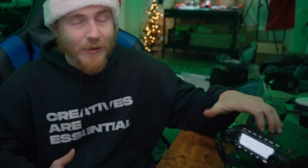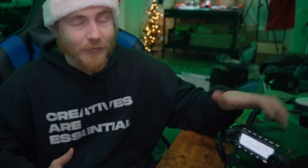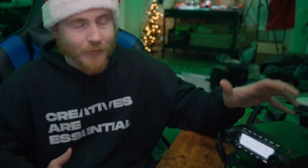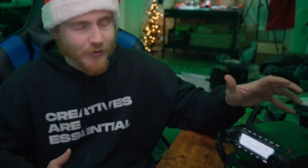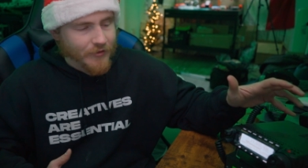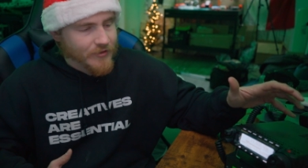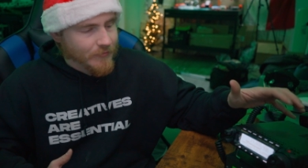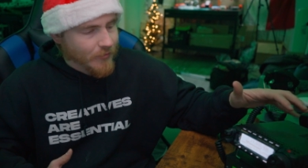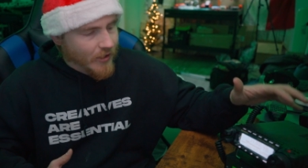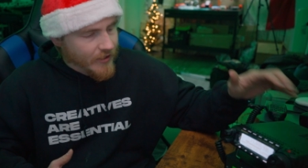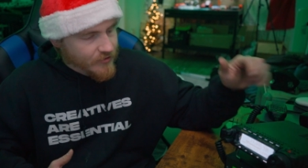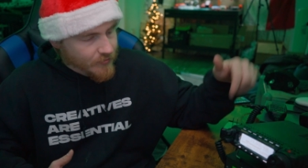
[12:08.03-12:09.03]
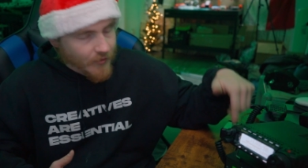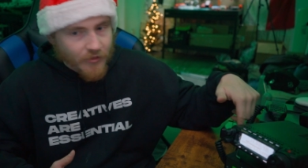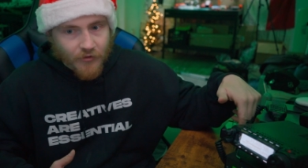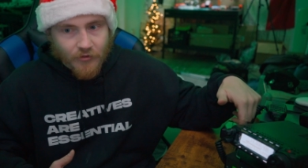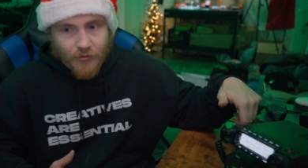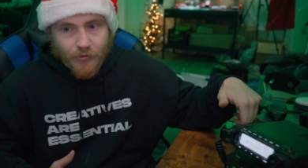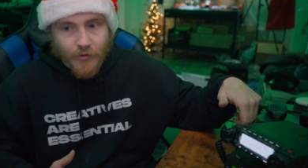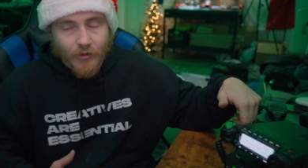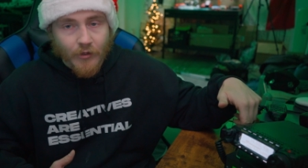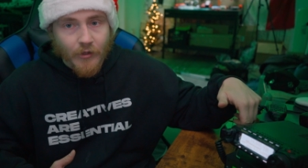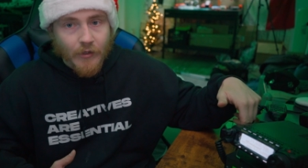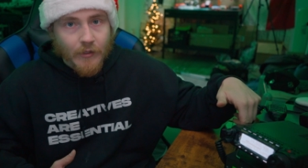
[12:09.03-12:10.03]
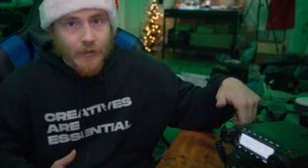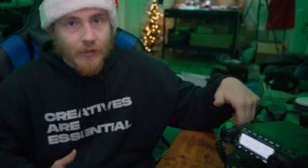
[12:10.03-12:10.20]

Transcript: I'm really surprised with the tuner on.